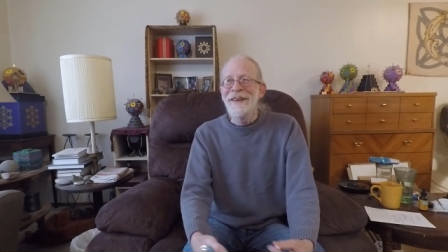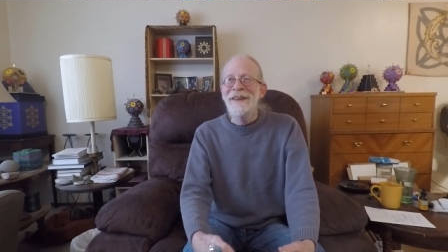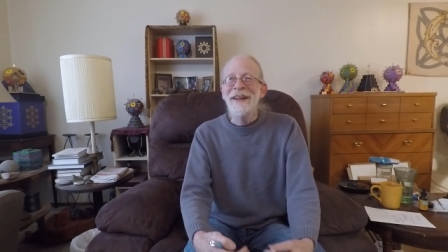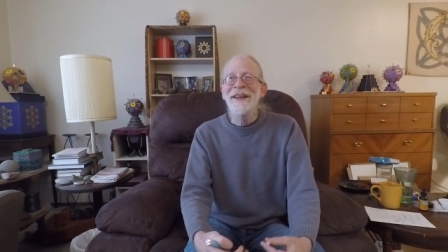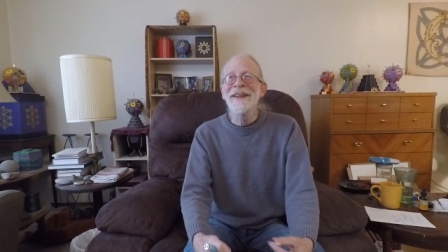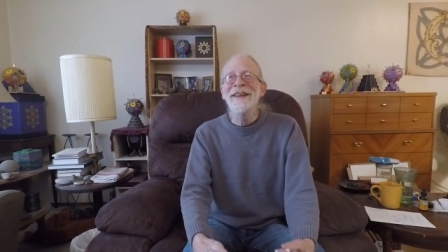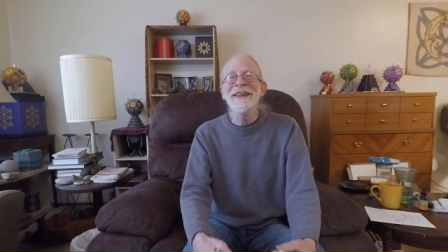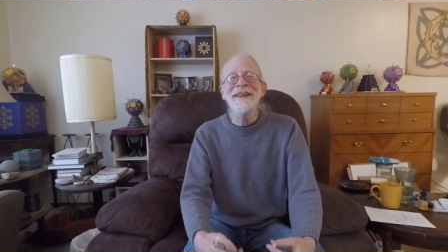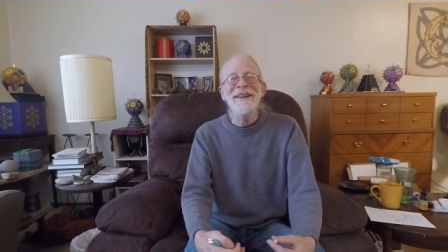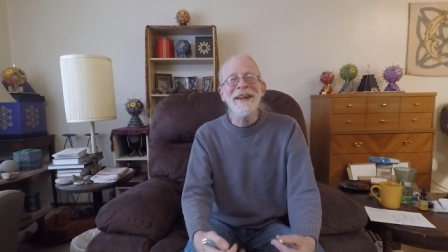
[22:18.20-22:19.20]
telling
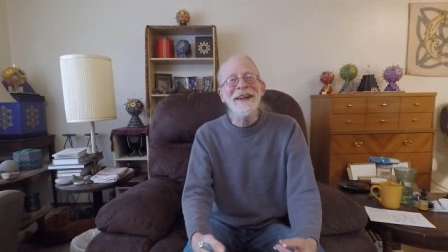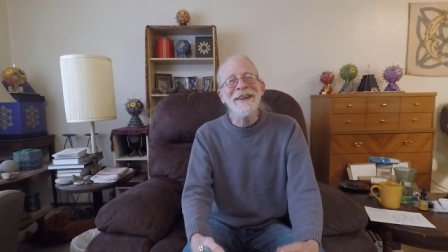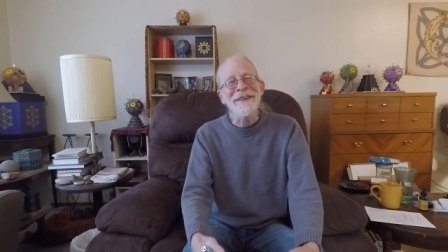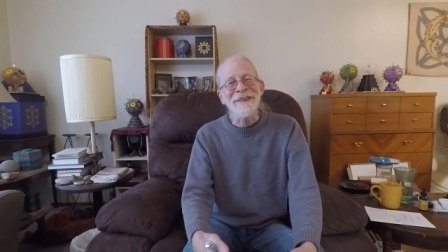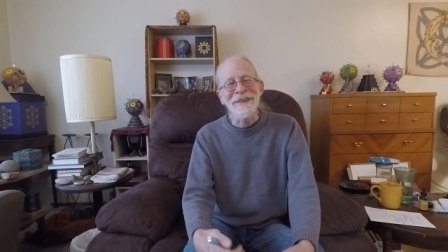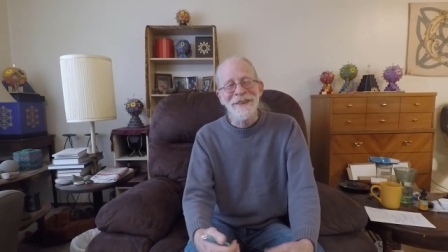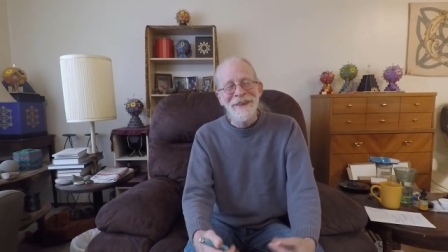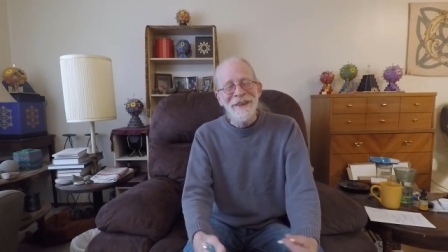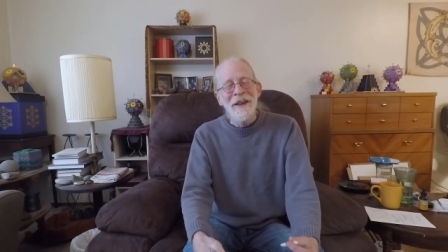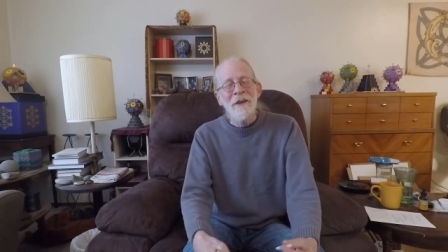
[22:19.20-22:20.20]
the tale
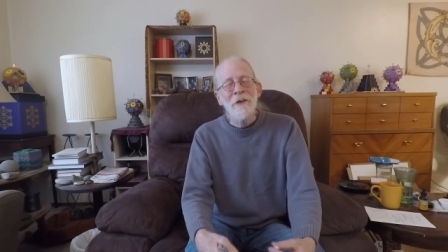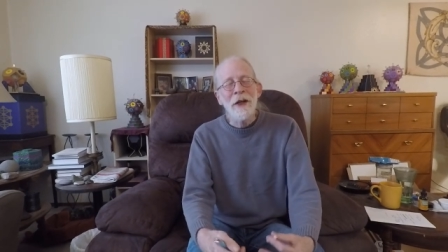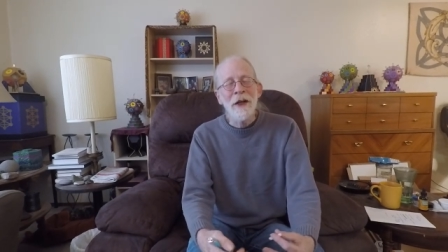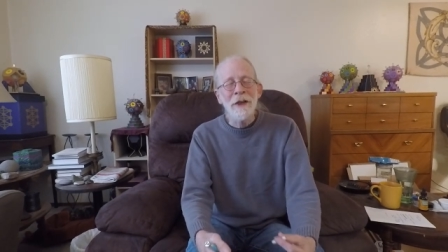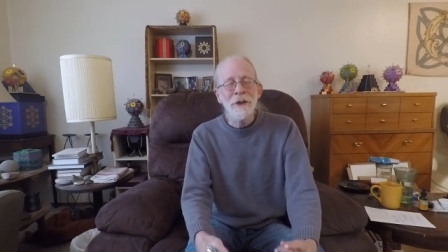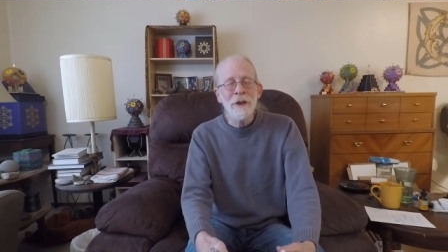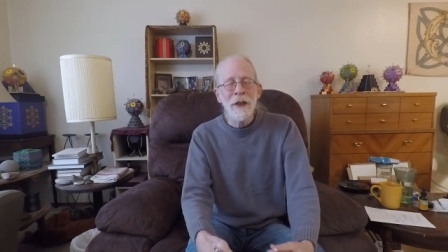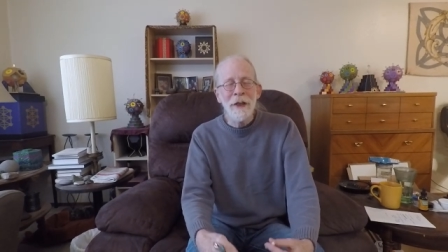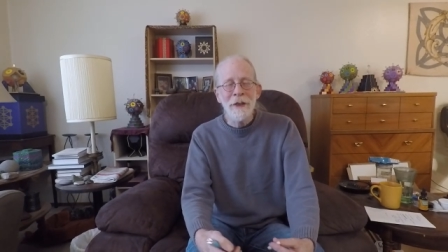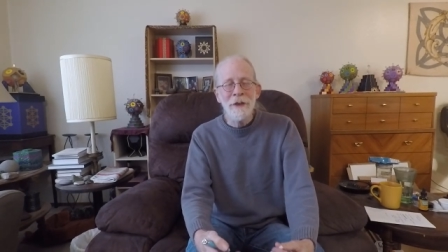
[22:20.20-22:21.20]
of the
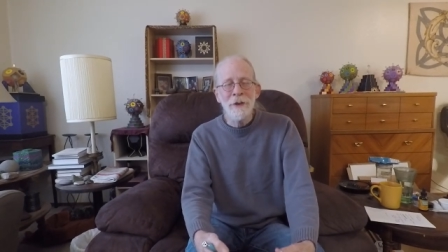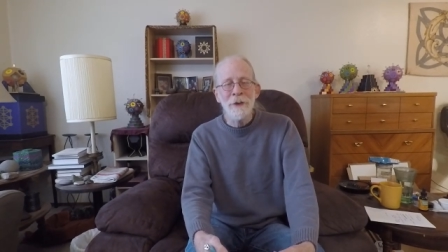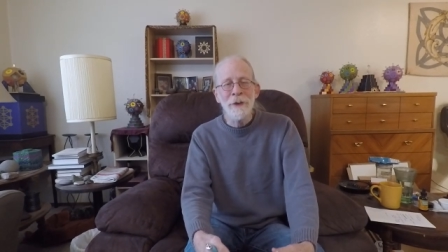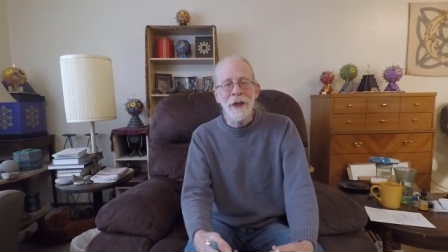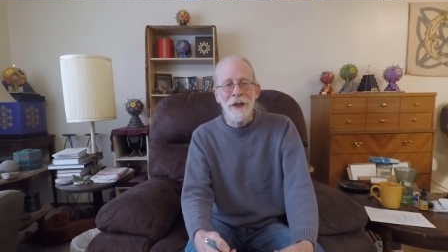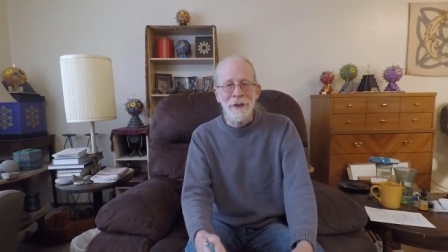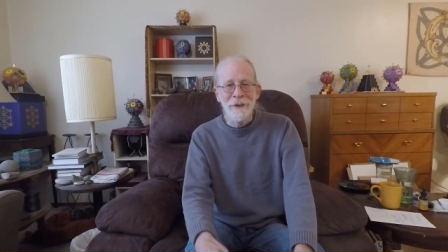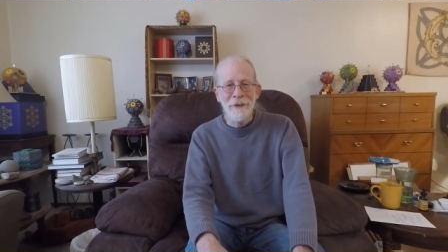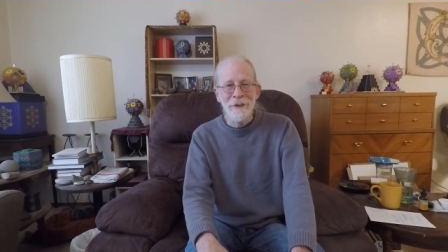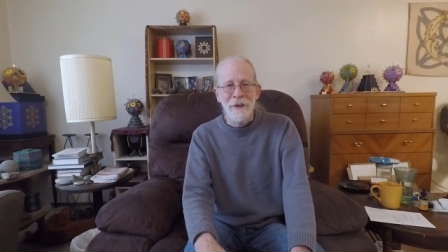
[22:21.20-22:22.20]
182
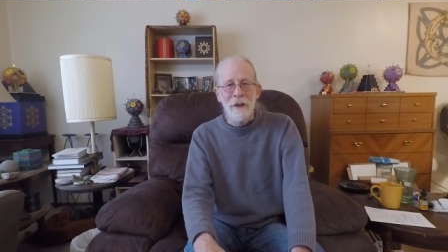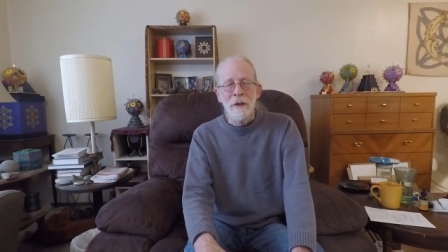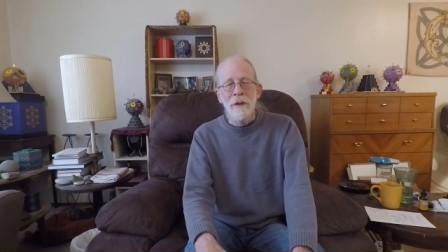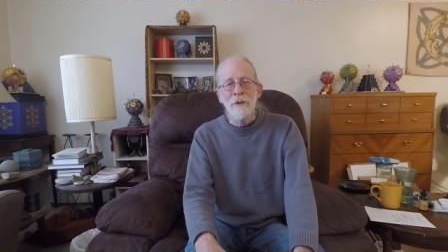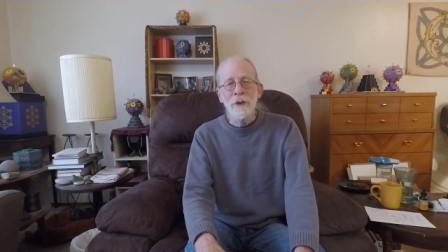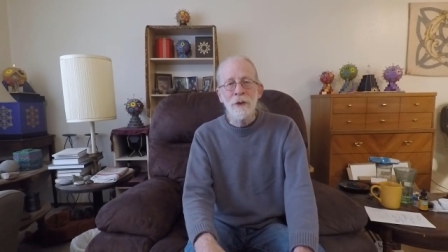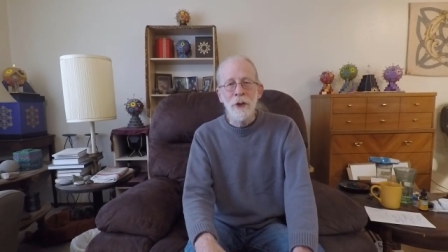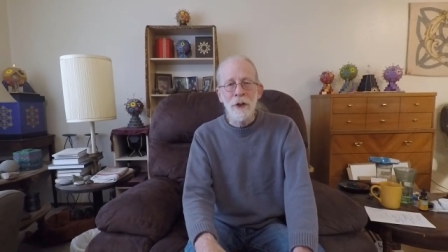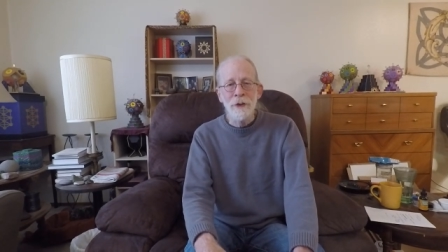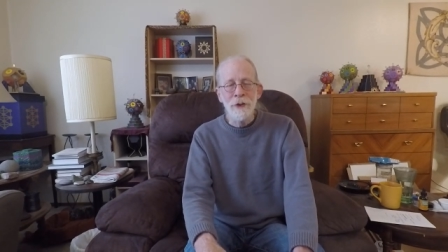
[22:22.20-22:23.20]
gates of the
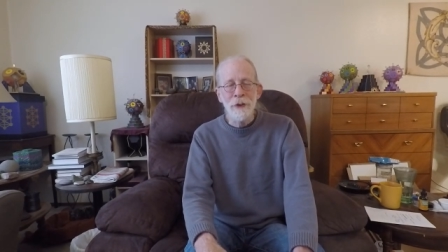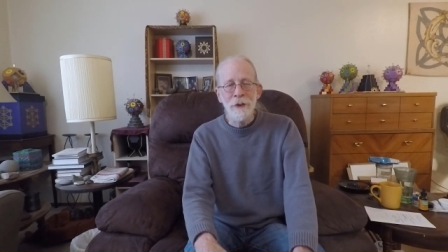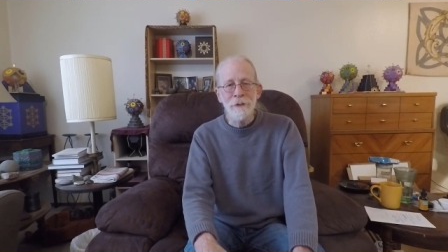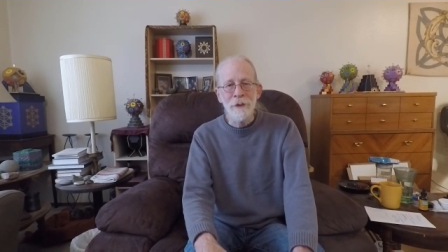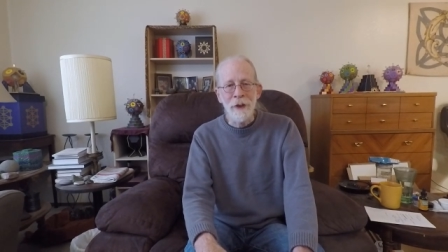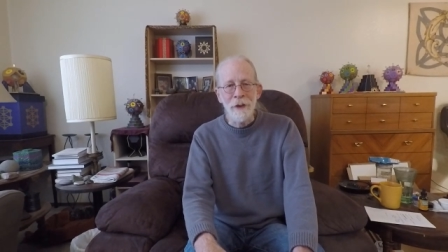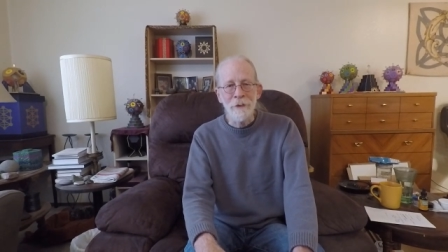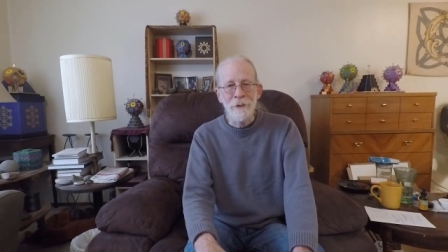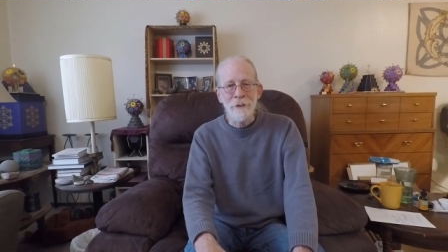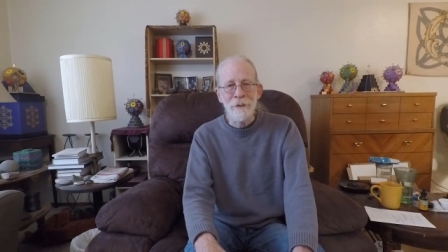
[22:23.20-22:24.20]
Gra Tree of Life.
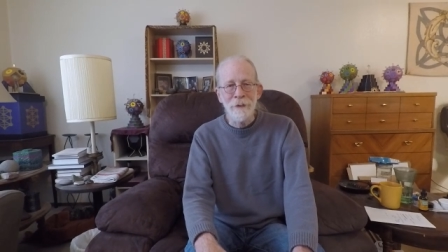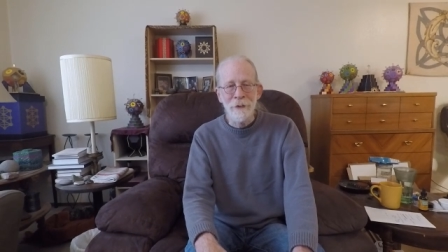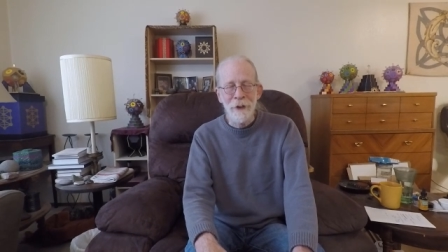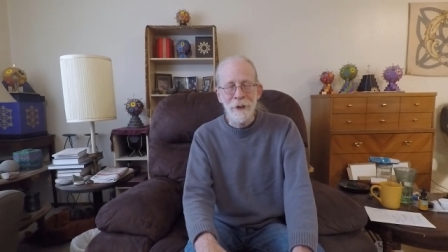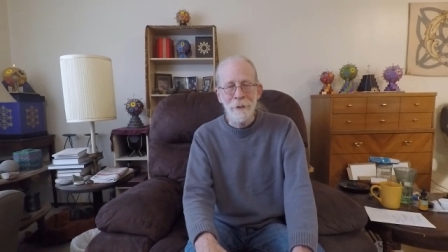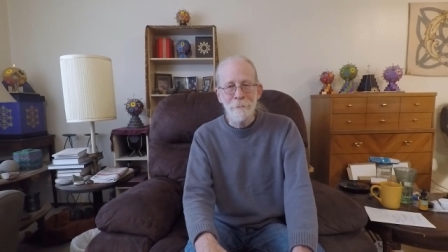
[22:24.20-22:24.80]
Okay?